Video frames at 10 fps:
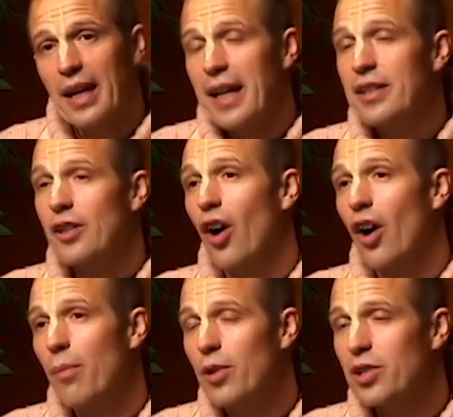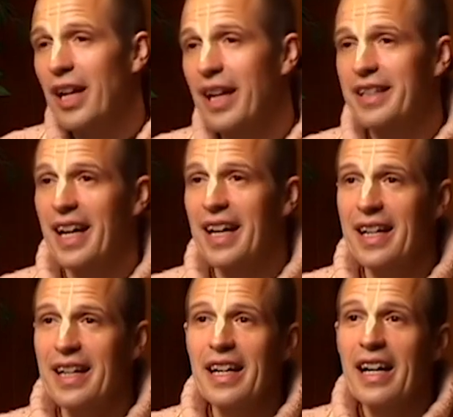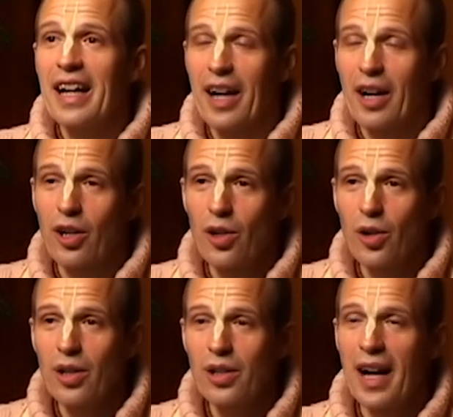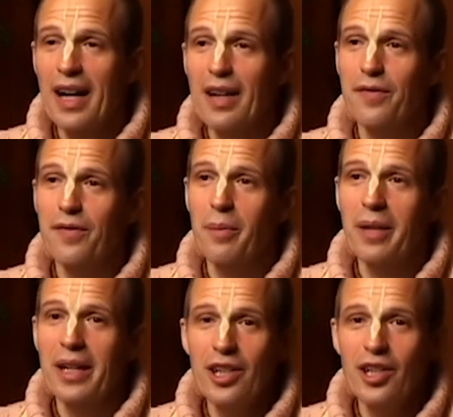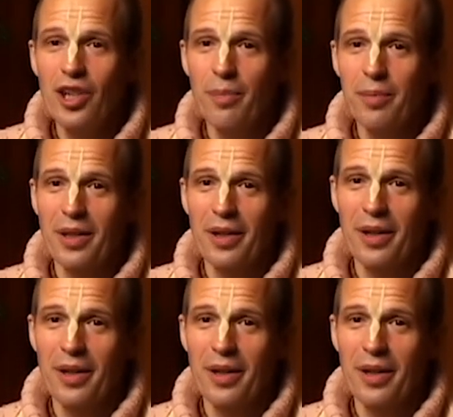It's almost like taking a crocodile from Egypt